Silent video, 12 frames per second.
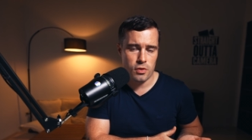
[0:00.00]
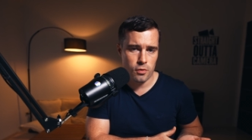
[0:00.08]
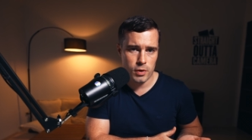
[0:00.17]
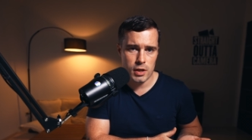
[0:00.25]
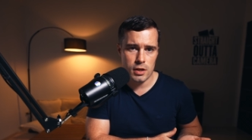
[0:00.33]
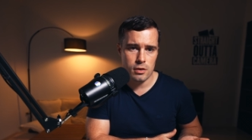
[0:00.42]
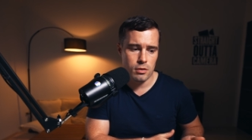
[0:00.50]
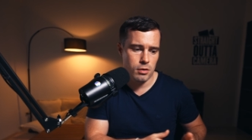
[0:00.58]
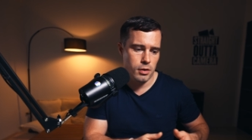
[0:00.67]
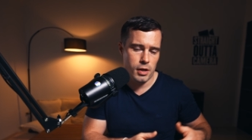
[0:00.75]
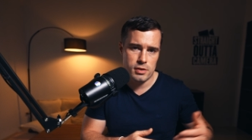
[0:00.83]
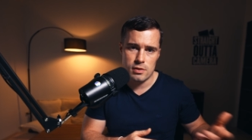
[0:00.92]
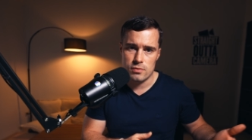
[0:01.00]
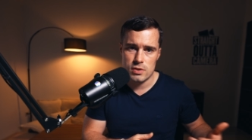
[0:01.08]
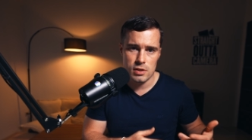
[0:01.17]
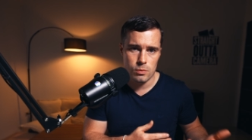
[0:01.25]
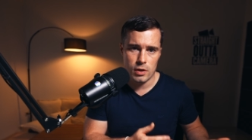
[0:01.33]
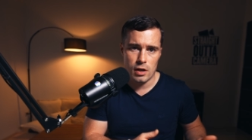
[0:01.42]
III or a7C,
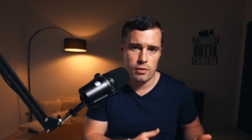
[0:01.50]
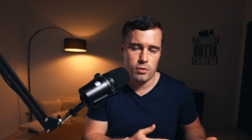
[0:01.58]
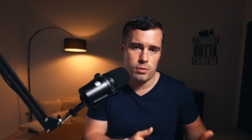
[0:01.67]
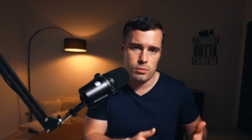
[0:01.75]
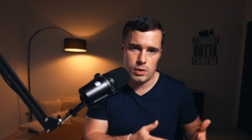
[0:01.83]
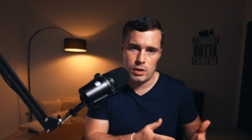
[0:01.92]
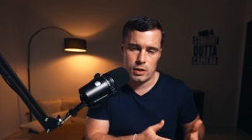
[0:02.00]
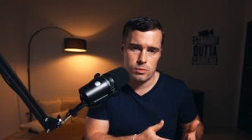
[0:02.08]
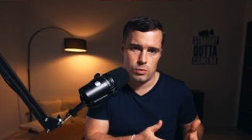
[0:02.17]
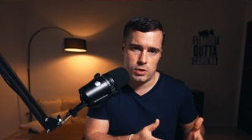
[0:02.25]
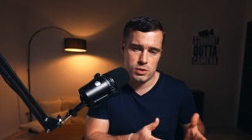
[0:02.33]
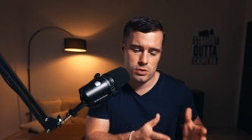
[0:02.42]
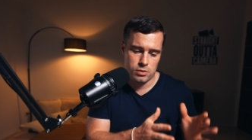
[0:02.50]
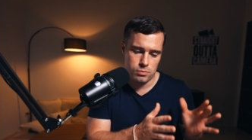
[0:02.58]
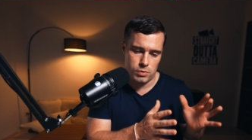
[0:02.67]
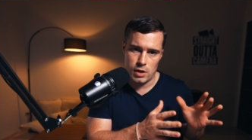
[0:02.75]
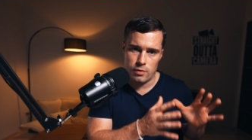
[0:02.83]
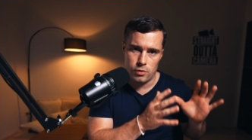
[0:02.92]
whatever, like
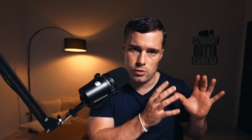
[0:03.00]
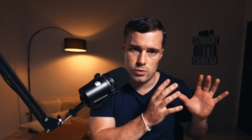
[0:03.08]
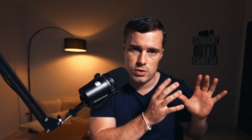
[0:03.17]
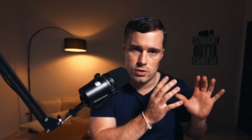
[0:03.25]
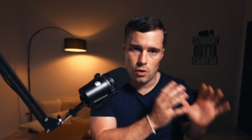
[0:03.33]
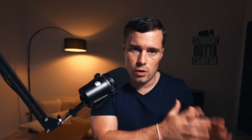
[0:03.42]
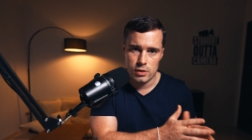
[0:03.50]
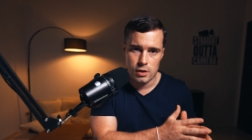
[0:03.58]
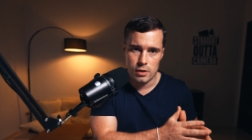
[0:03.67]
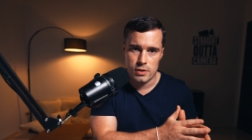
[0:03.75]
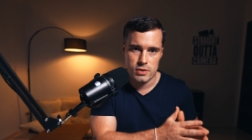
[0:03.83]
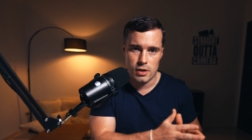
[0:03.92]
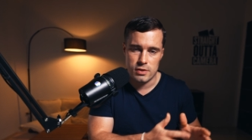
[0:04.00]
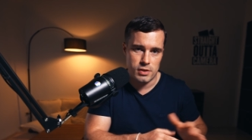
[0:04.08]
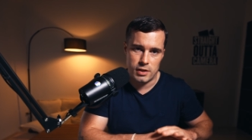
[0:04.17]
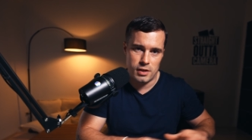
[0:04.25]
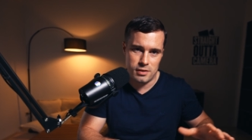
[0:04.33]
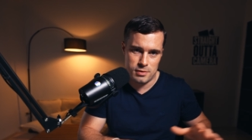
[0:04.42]
whatever uses the old color science, like
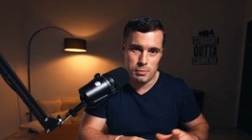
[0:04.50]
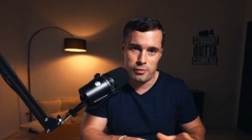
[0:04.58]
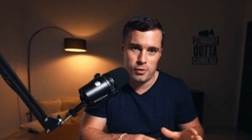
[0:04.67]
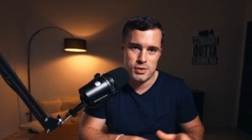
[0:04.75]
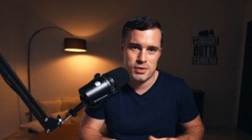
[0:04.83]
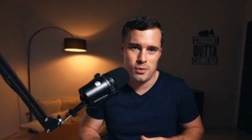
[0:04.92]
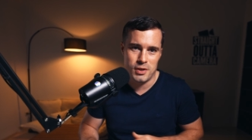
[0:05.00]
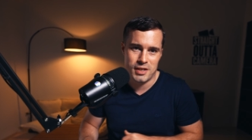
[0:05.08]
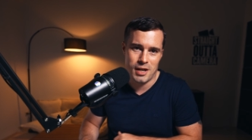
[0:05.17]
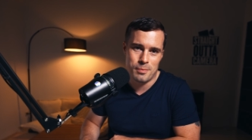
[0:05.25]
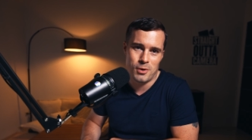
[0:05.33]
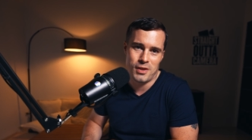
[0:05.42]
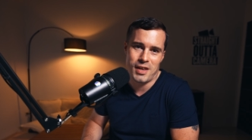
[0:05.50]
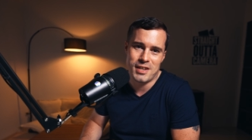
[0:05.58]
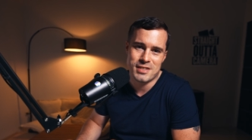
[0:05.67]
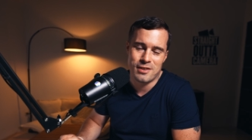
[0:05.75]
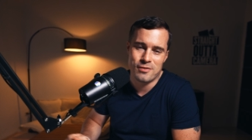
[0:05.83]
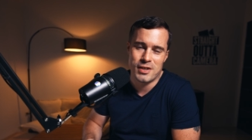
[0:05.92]
it's my first Sony camera, the
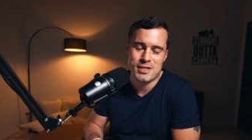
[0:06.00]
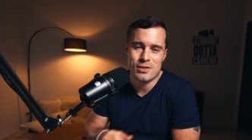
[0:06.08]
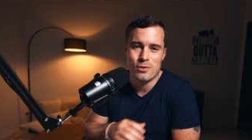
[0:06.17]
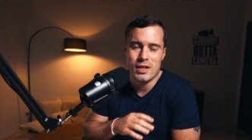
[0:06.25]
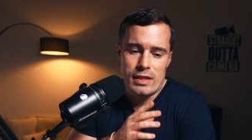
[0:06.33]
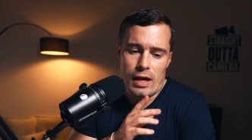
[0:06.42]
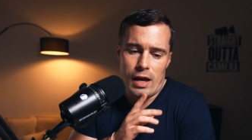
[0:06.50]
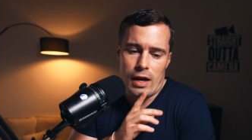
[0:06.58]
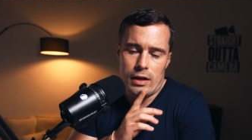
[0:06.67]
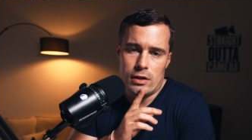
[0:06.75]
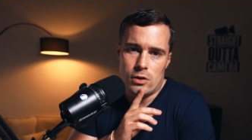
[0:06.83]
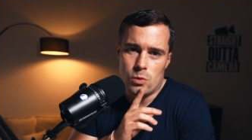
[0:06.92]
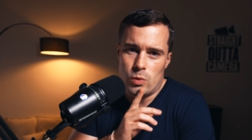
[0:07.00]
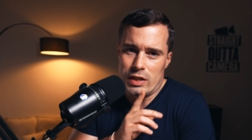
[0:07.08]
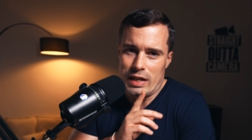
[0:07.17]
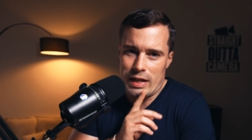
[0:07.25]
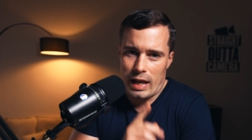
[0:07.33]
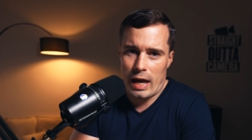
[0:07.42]
a7S III, then you would
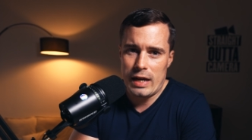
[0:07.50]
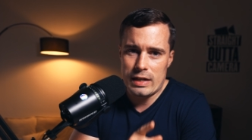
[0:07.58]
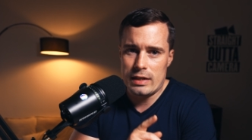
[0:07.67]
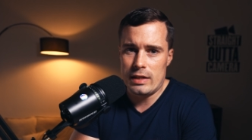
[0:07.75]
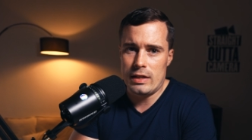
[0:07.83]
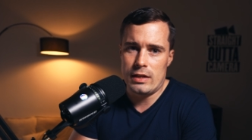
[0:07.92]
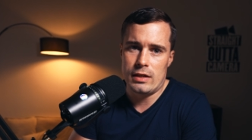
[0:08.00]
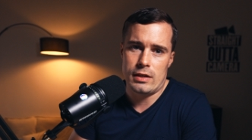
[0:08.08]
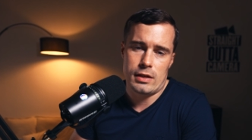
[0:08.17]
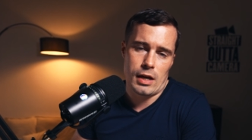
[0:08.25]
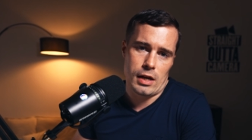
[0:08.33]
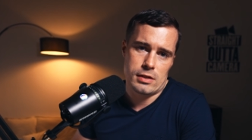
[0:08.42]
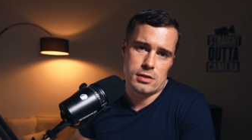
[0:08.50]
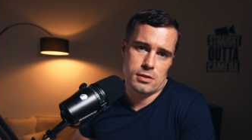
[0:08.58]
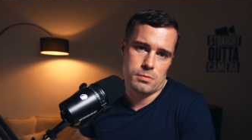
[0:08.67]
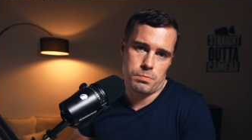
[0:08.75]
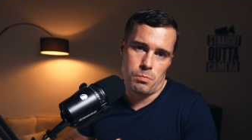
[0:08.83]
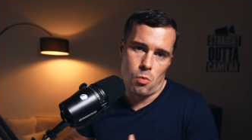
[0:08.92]
likely get
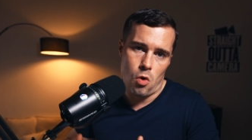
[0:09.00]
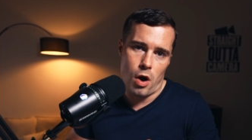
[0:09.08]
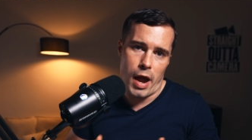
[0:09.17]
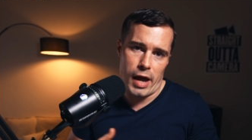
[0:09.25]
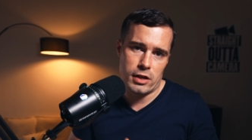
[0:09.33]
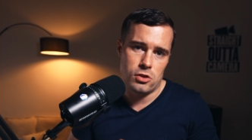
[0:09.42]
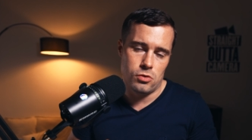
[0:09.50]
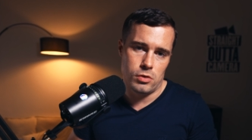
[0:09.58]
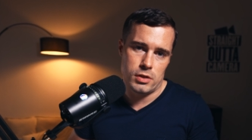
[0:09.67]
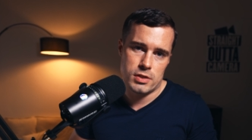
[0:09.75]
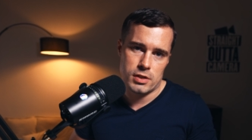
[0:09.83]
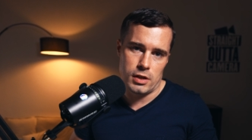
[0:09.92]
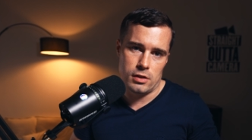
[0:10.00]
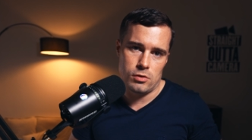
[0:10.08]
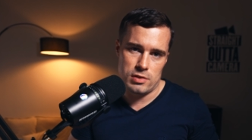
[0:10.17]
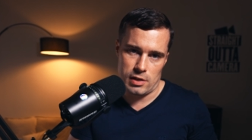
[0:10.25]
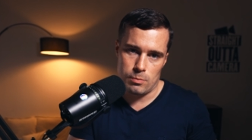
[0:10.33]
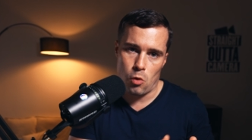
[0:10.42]
more accurate skin
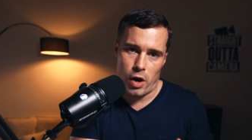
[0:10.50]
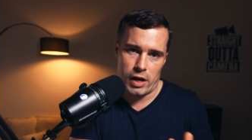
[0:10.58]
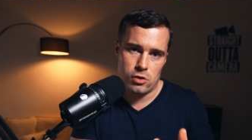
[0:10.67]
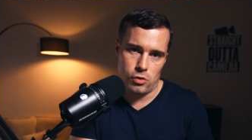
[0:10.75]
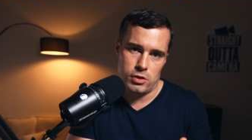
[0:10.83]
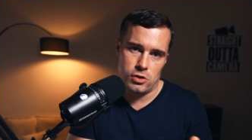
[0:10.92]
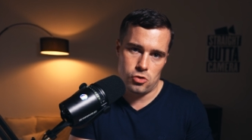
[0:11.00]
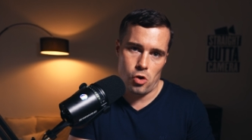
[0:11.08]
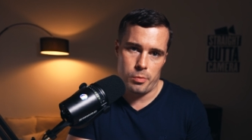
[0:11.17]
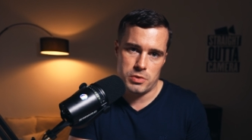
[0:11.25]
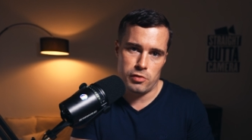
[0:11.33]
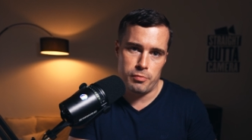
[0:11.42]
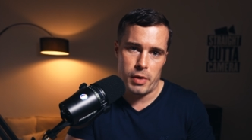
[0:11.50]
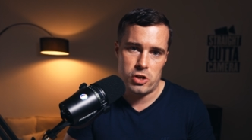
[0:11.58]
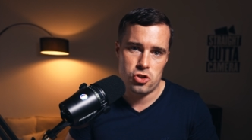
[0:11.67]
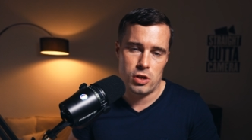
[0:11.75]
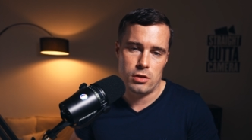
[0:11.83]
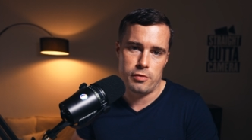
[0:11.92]
tones, like more accurate in terms of
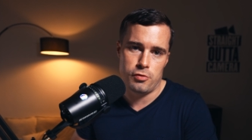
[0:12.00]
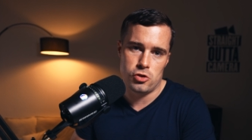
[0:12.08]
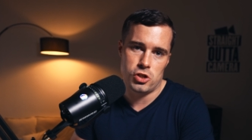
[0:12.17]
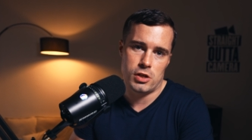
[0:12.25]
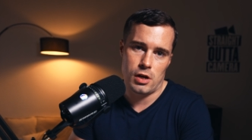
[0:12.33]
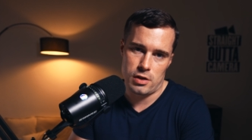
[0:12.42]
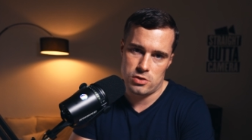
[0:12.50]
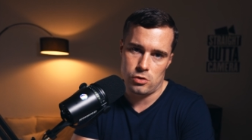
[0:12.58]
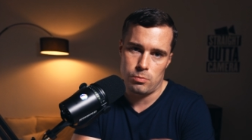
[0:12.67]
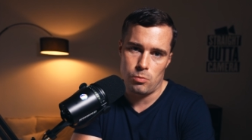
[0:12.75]
matching the Fuji colors, not